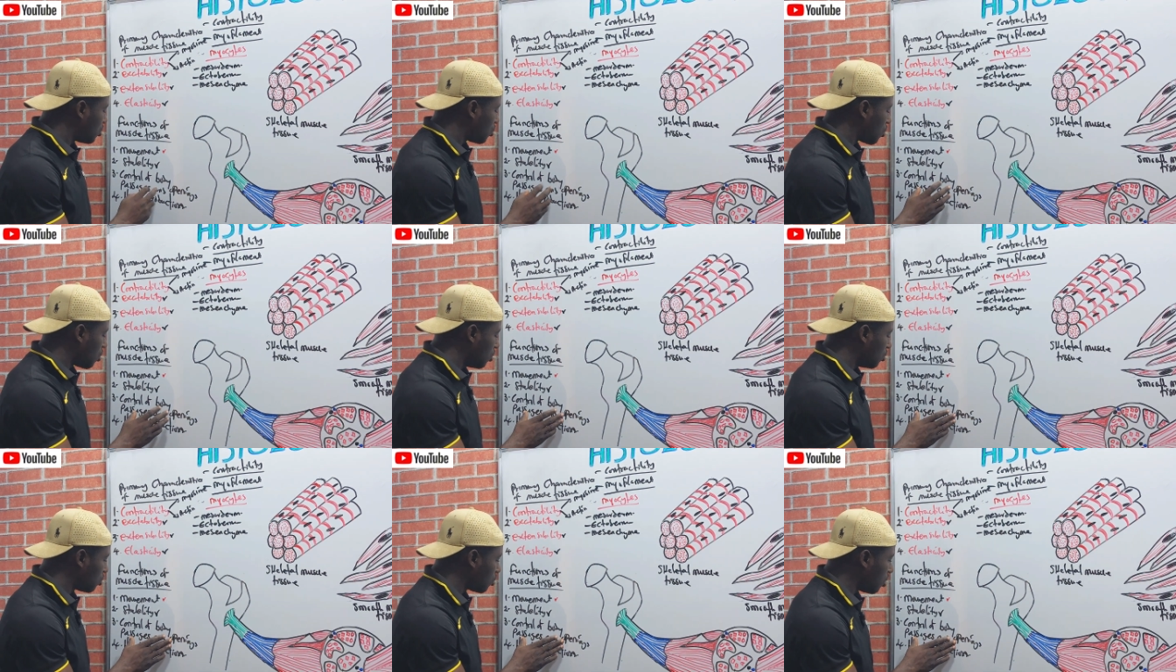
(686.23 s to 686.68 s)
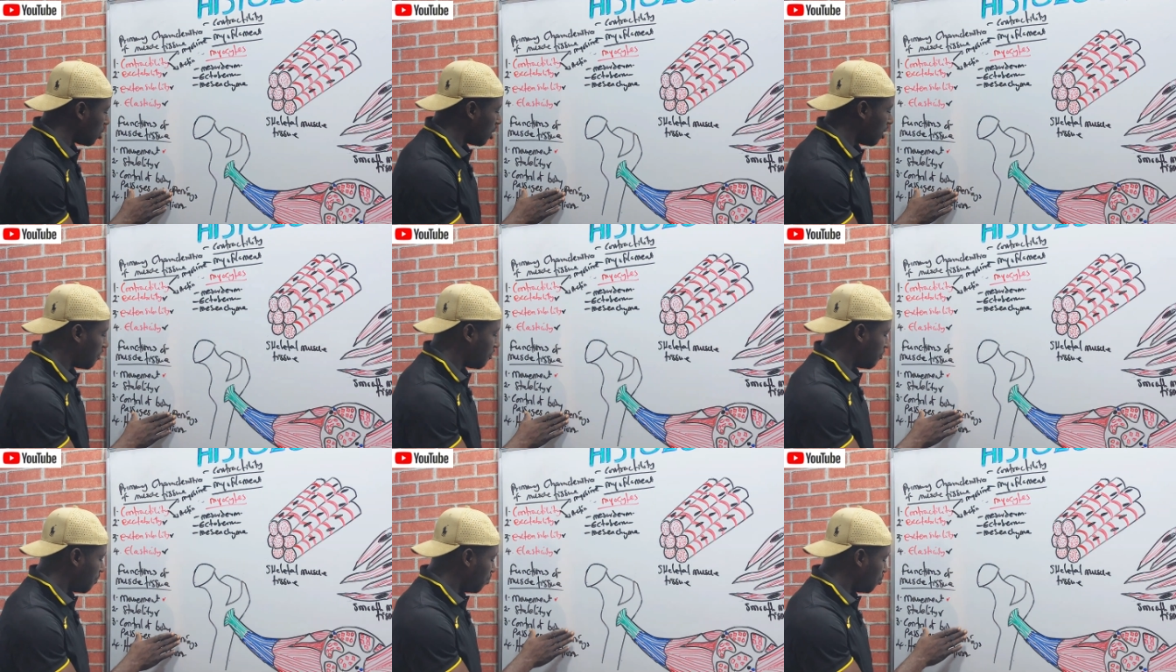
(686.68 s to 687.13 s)
to control
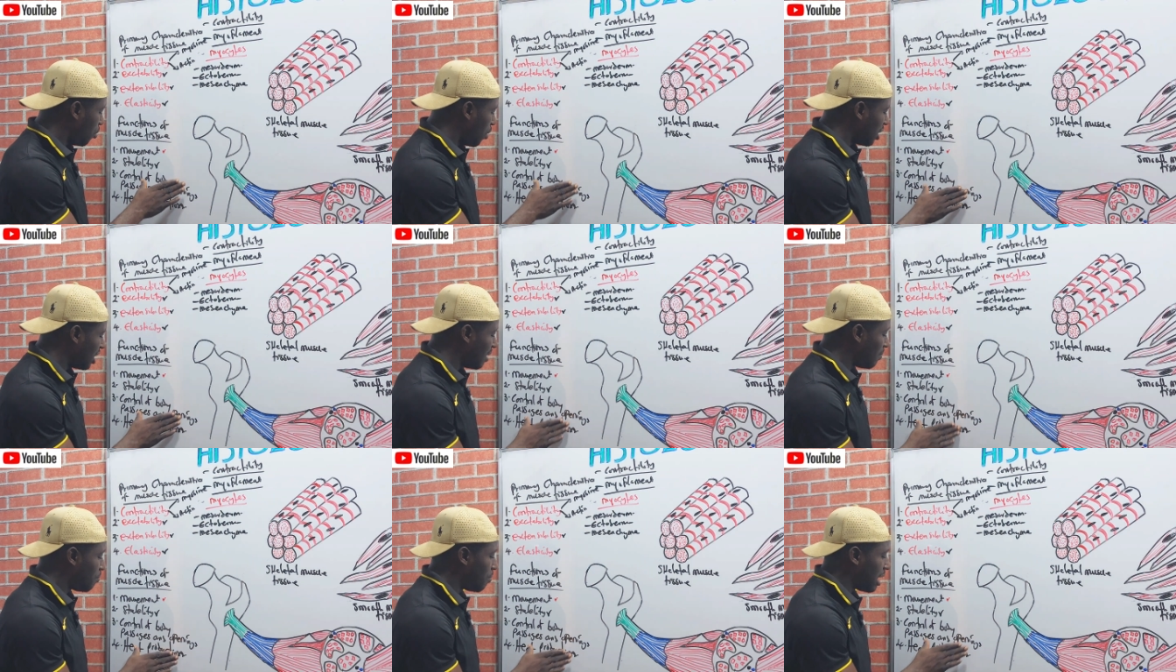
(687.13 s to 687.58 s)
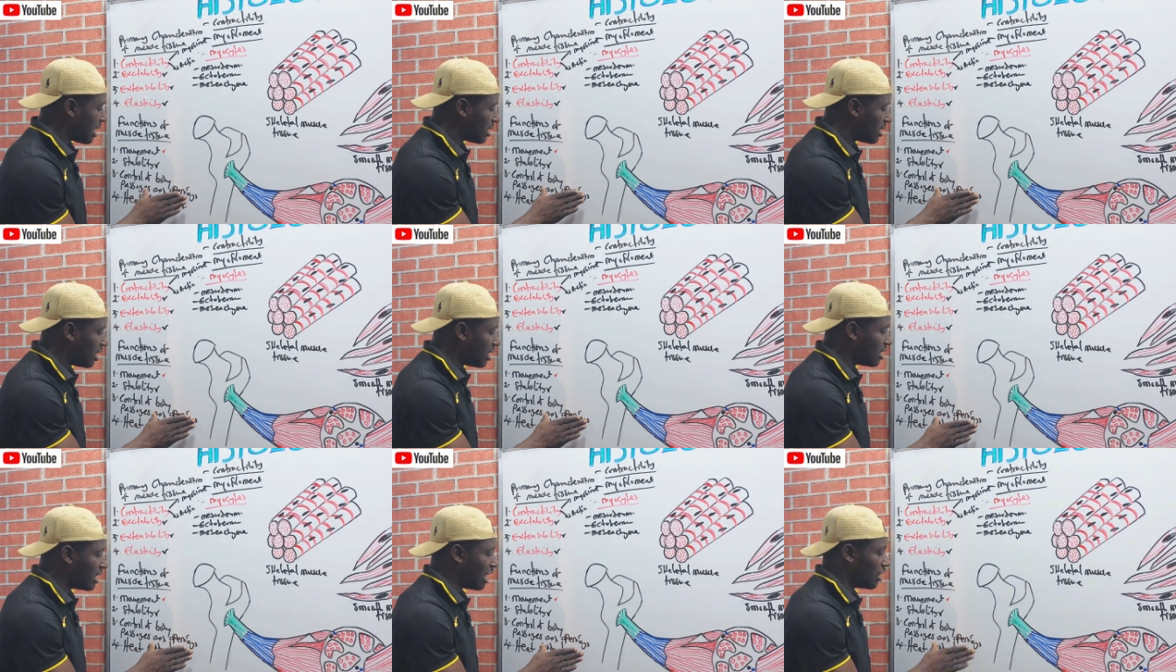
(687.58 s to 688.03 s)
of body
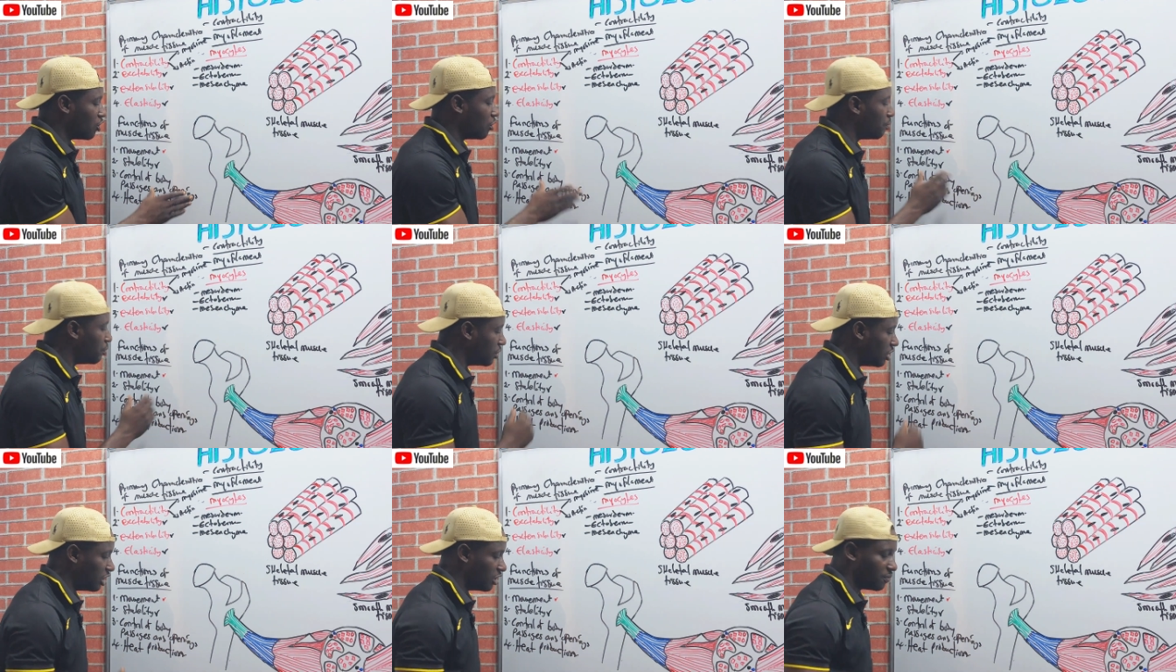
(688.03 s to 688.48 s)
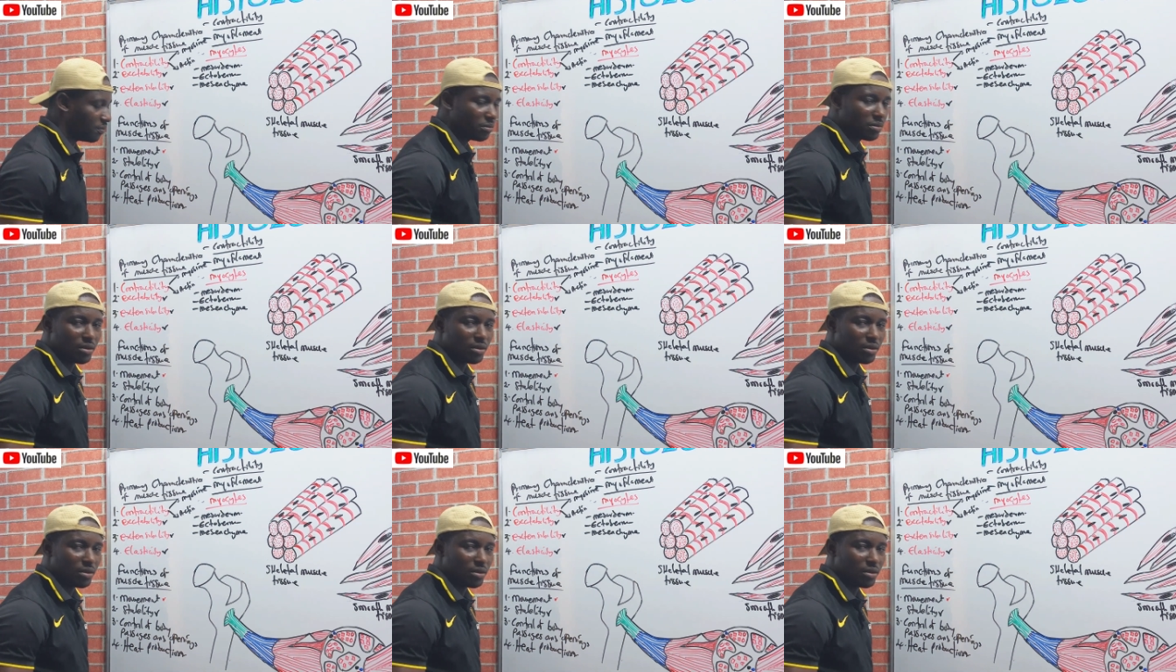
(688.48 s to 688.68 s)
passage and opening,